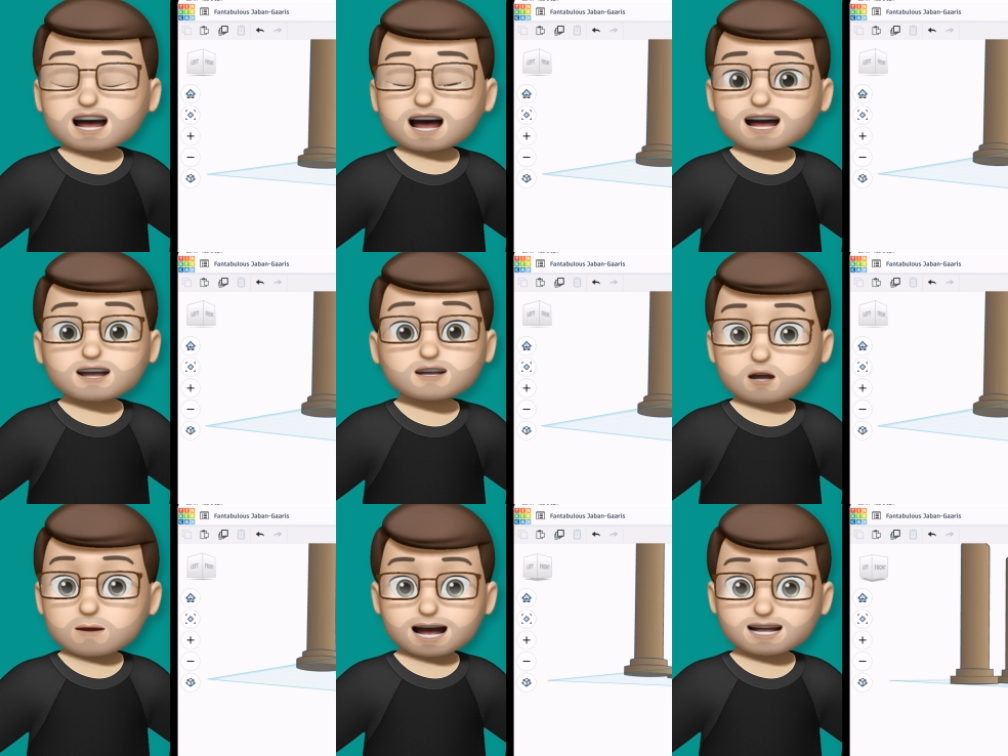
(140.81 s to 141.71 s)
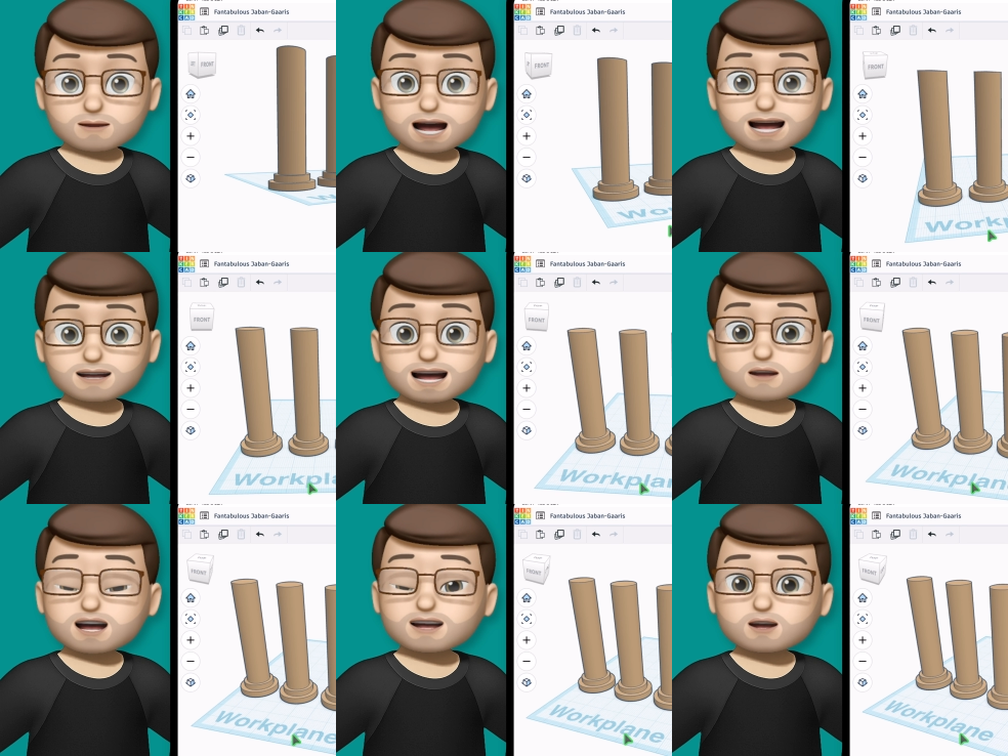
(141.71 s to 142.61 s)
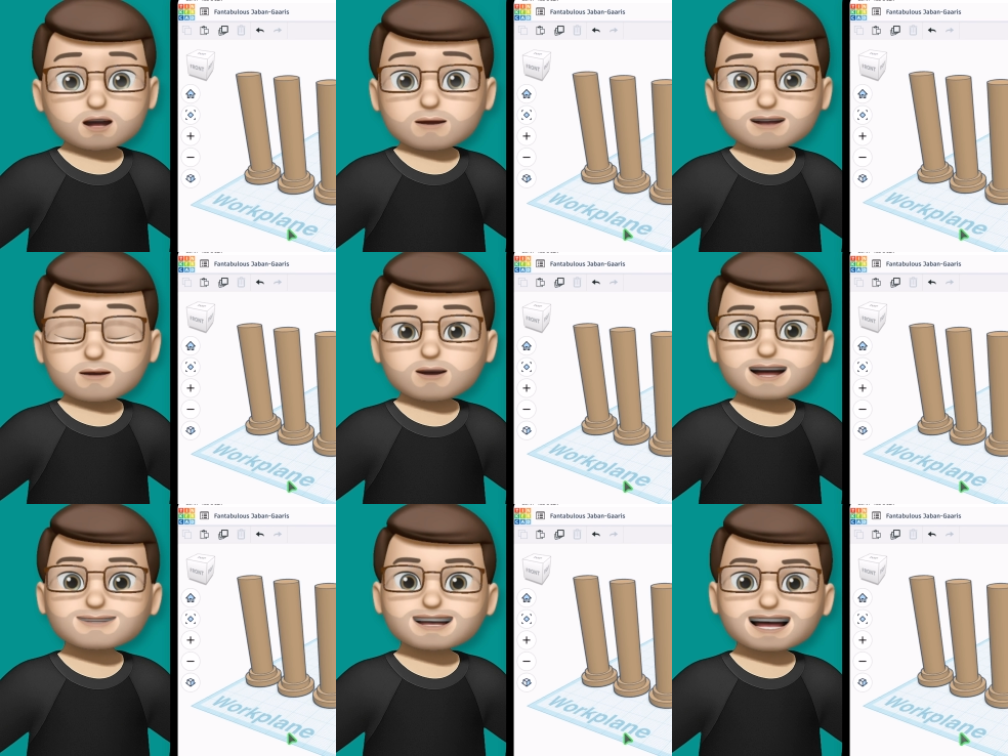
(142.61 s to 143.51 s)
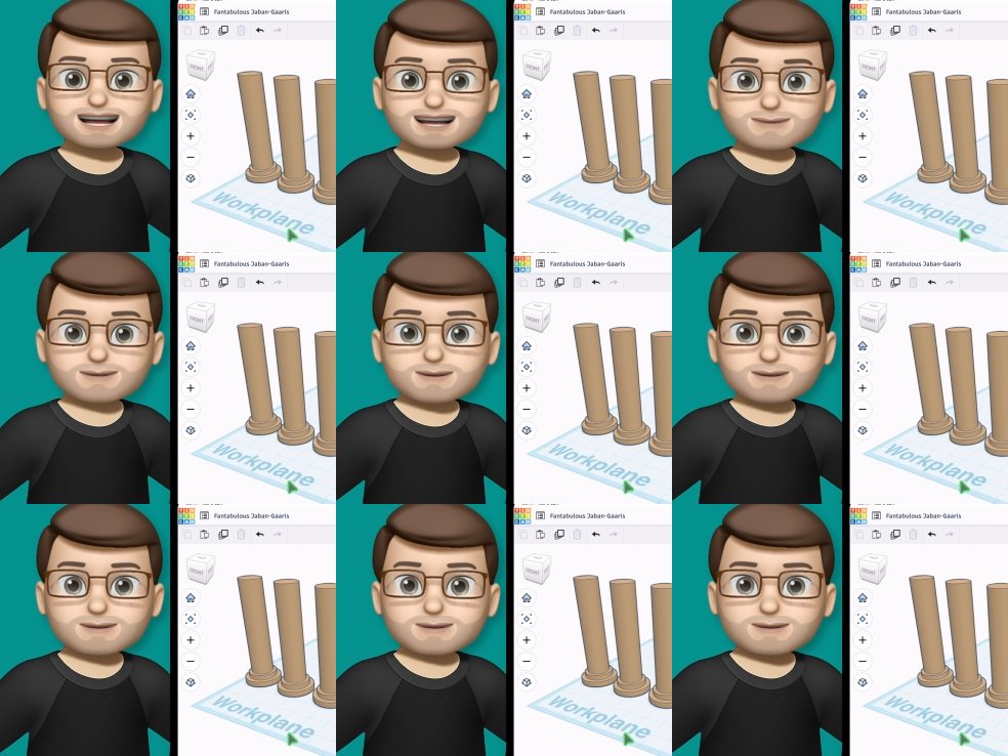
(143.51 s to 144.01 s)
I could duplicate them here and have 10 columns, whatever I like.